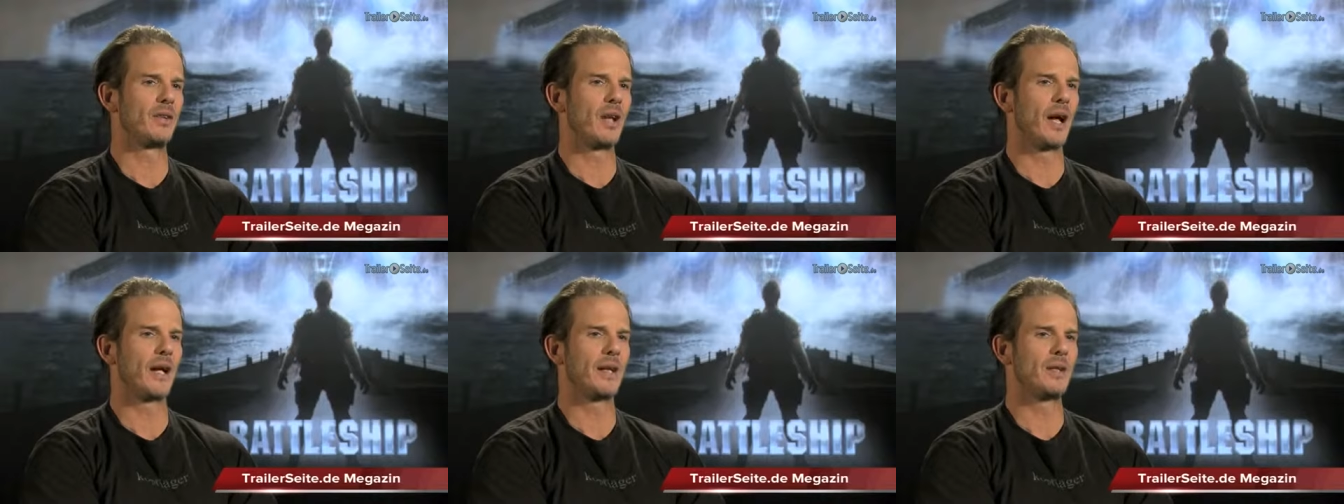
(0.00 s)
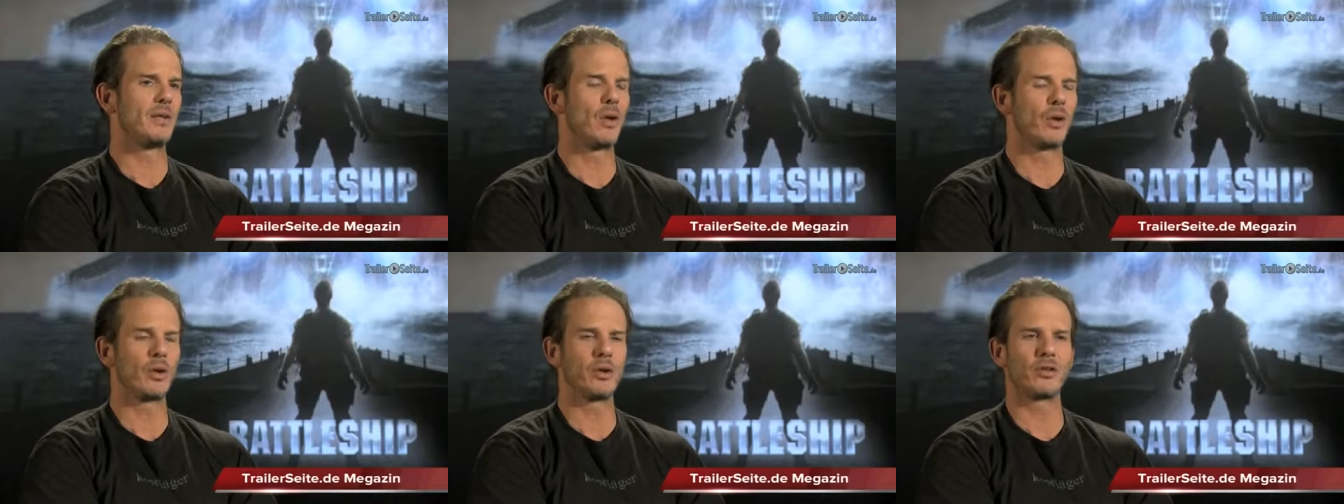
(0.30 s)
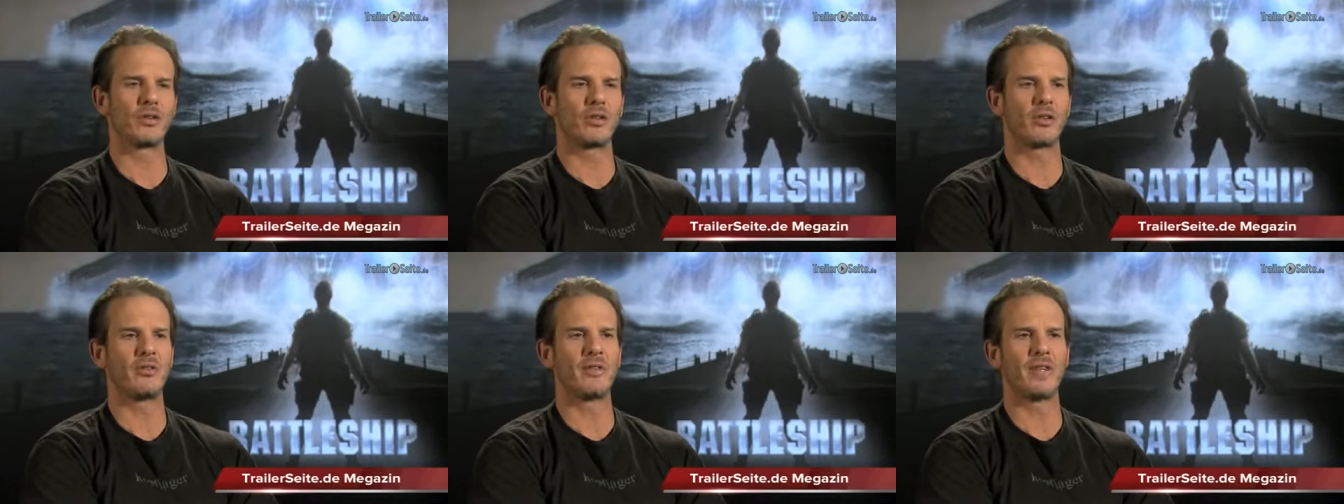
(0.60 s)
I'd
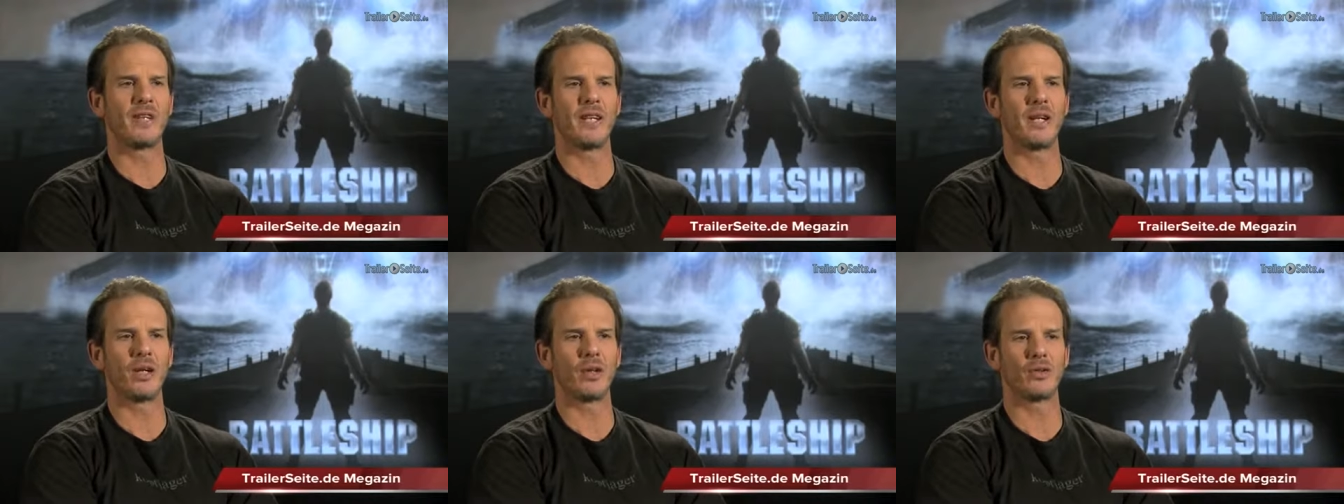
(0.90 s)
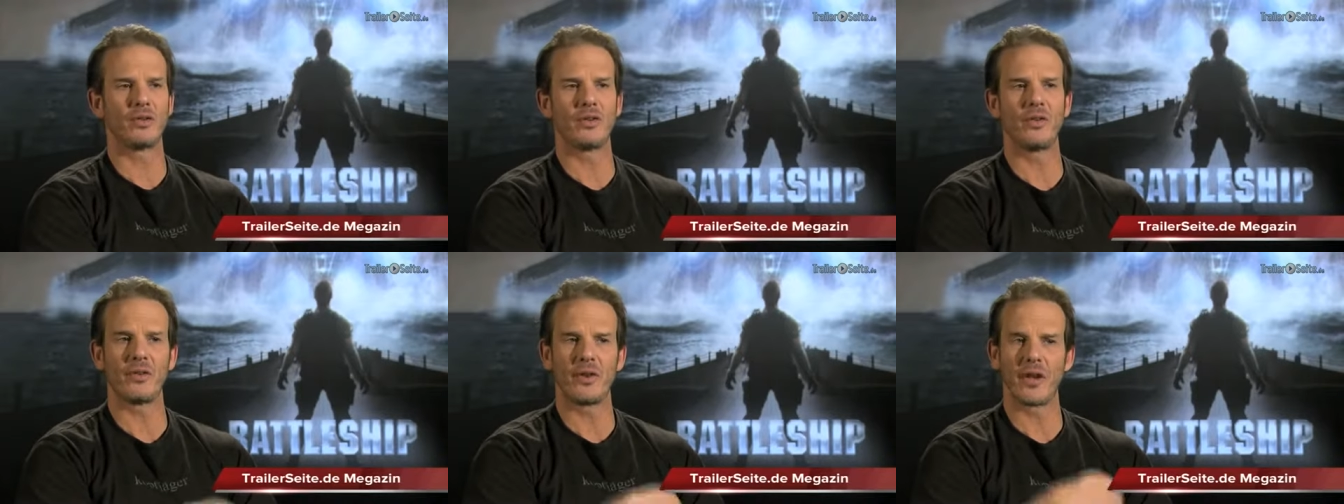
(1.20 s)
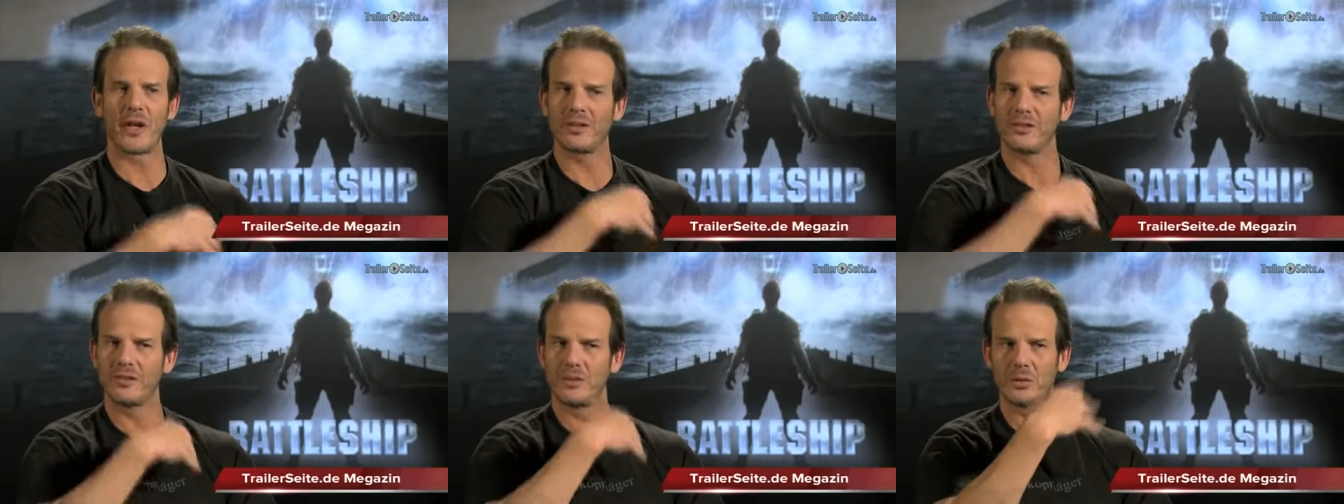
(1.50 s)
noticed her videos and
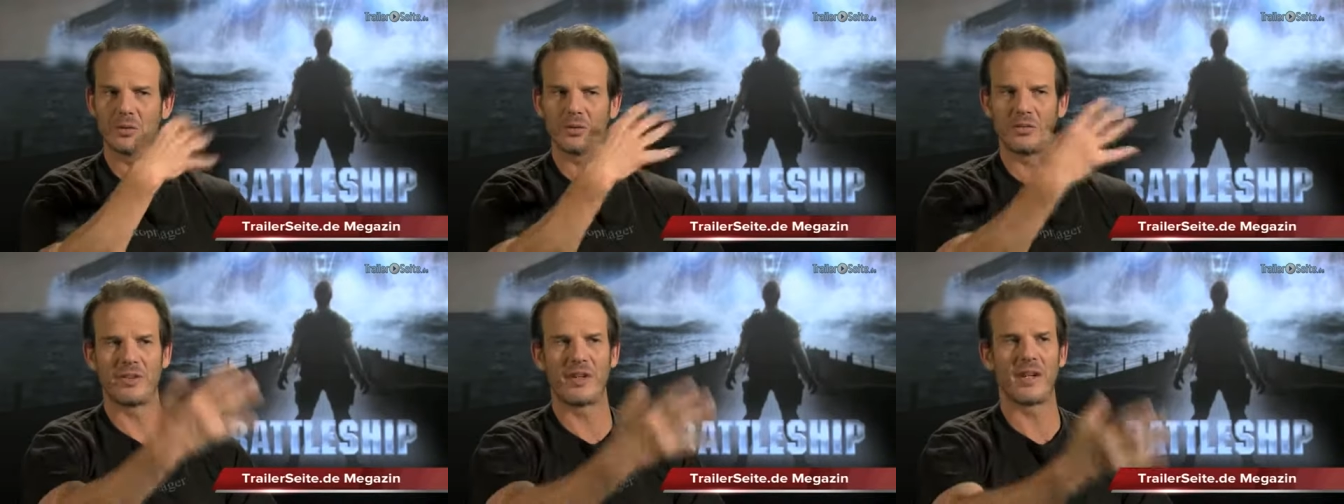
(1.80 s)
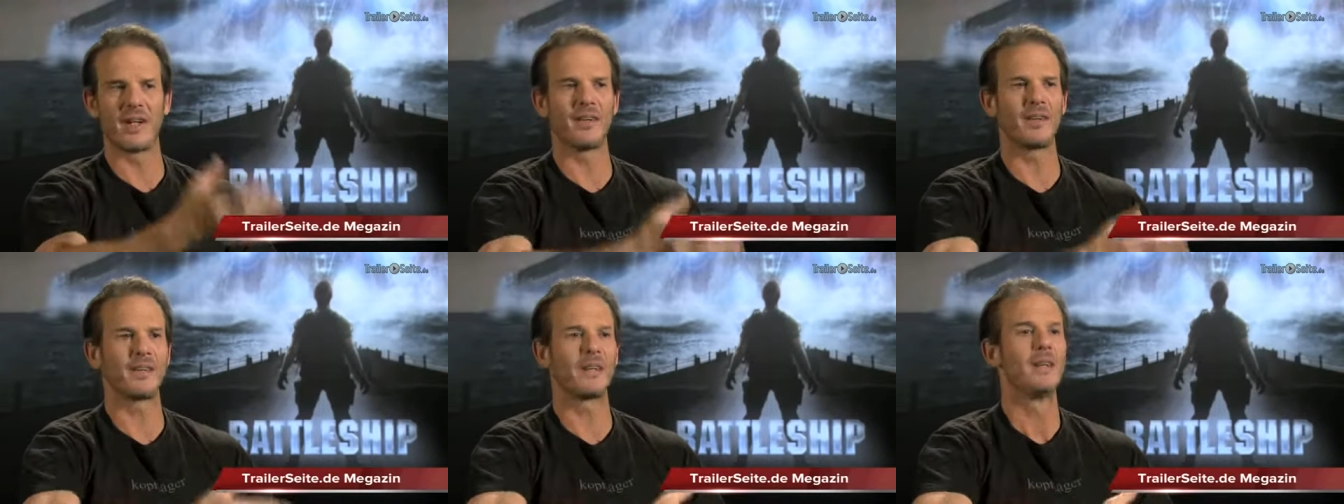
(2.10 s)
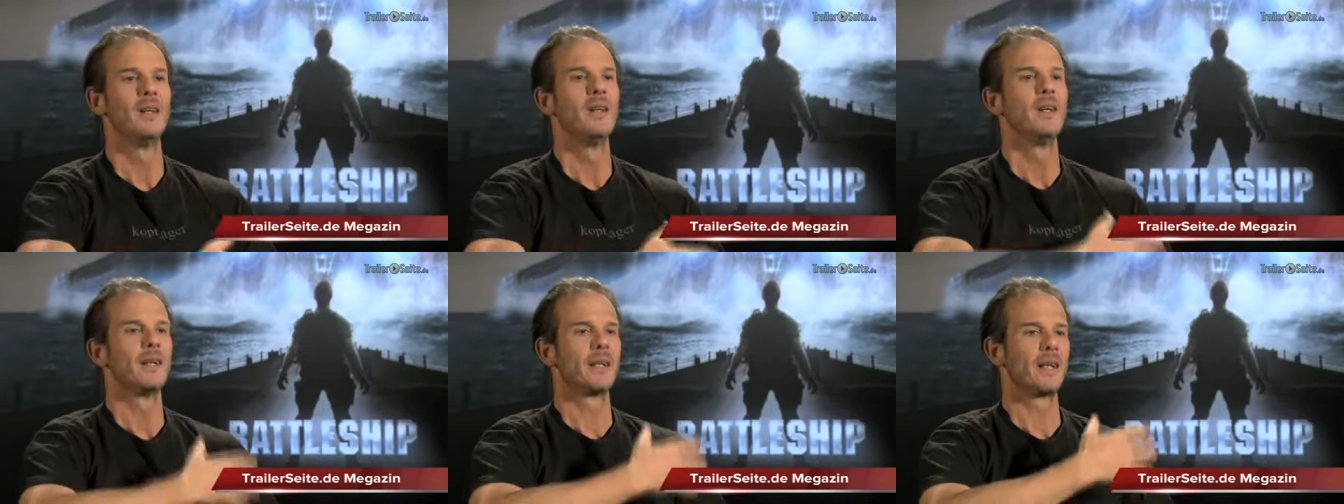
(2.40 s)
thought she was very
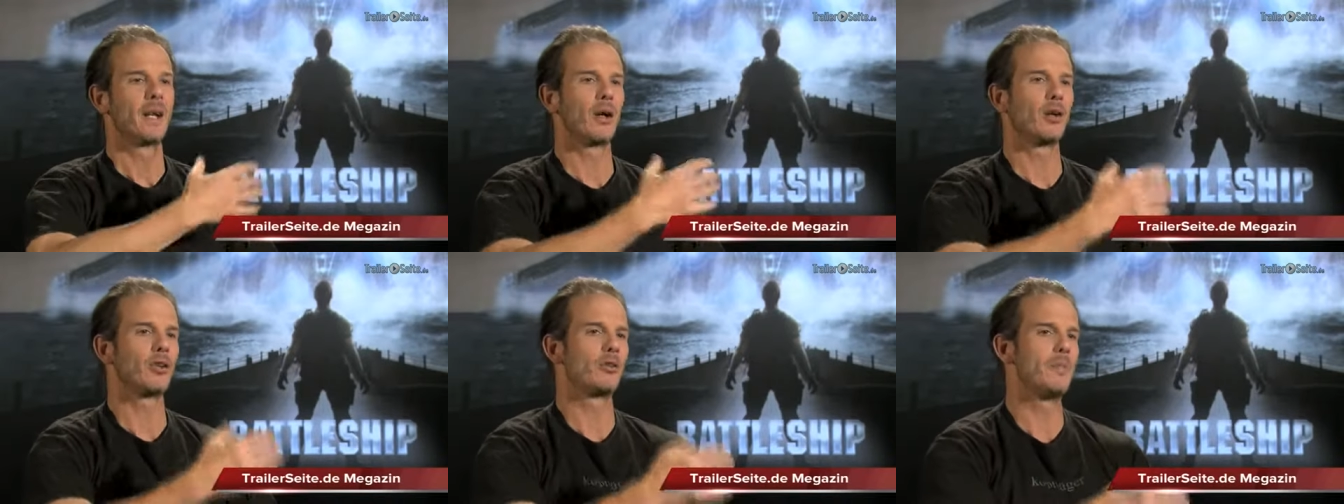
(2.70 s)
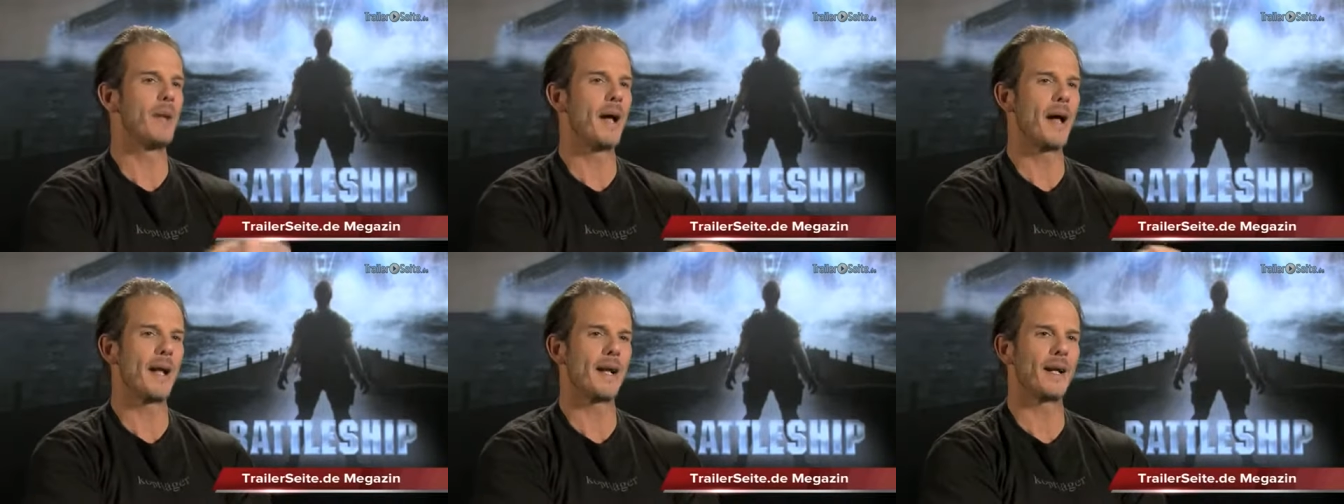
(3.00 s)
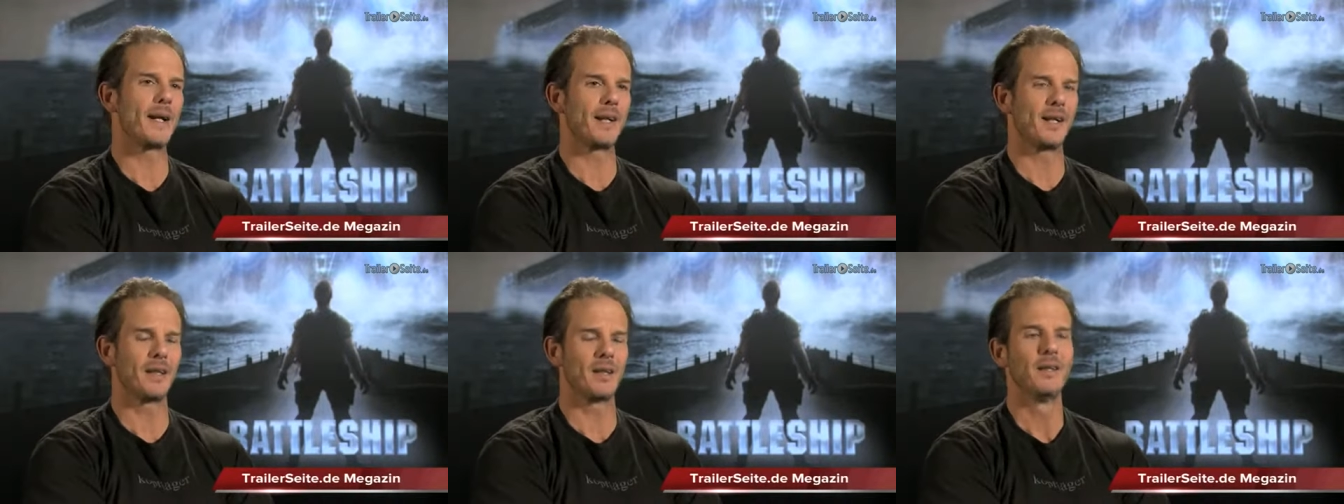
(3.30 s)

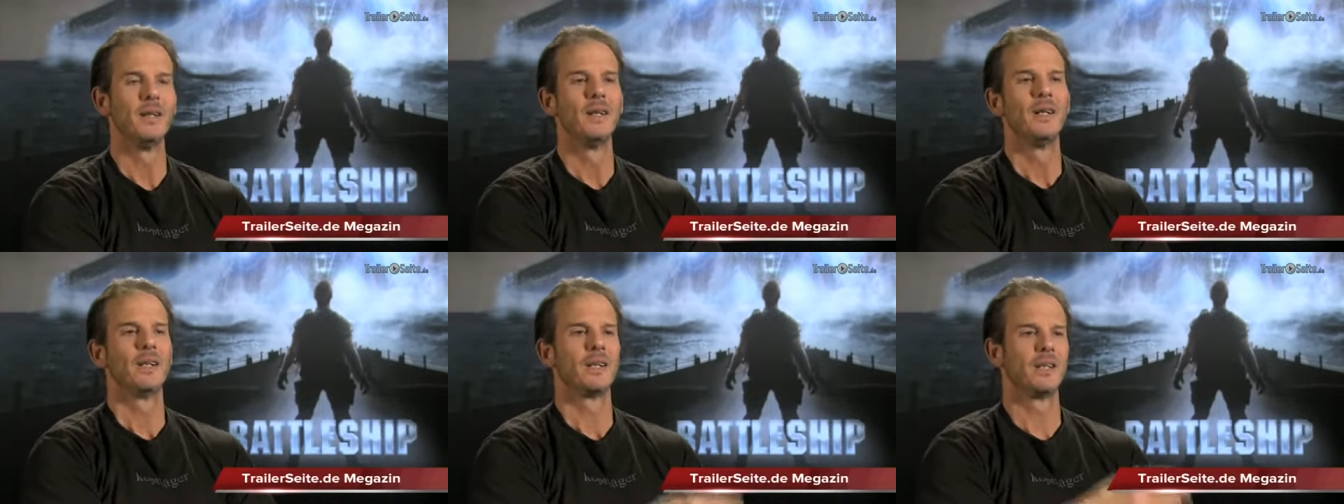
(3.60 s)
charismatic and,